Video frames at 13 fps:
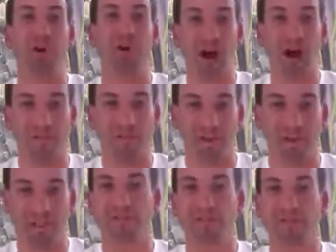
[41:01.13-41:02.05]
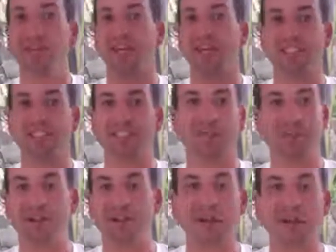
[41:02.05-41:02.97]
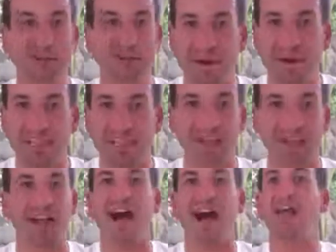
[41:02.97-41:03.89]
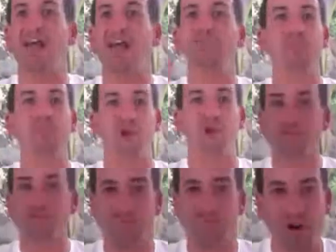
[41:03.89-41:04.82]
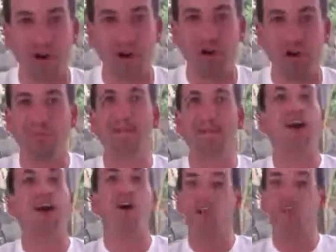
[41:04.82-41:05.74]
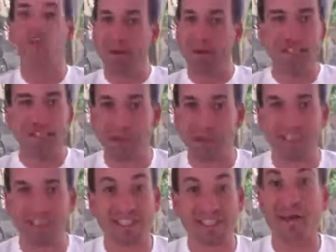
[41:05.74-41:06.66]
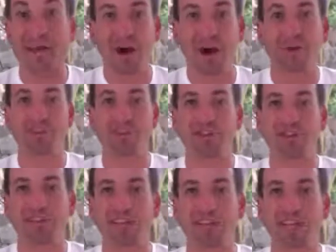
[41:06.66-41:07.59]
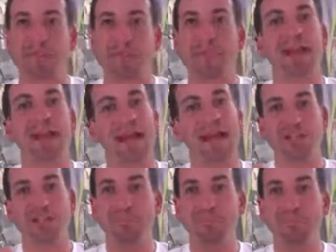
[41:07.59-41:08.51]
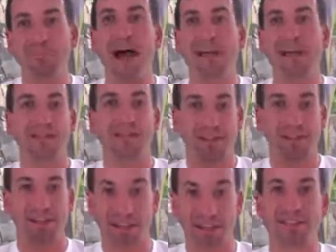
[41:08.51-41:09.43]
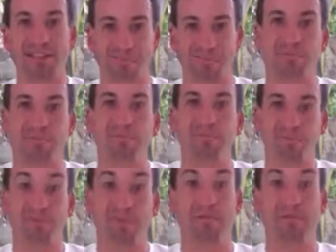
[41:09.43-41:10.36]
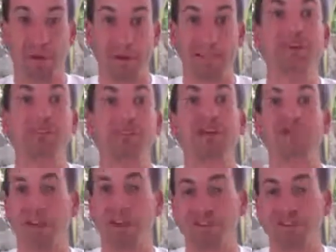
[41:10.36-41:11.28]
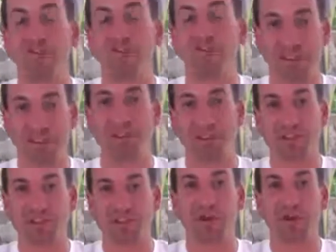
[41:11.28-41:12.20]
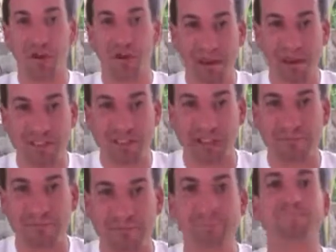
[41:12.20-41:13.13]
are offering. For this, it would be to make money online, to work from home, home-based business type opportunity, and you buy clicks, basically visitors to your website.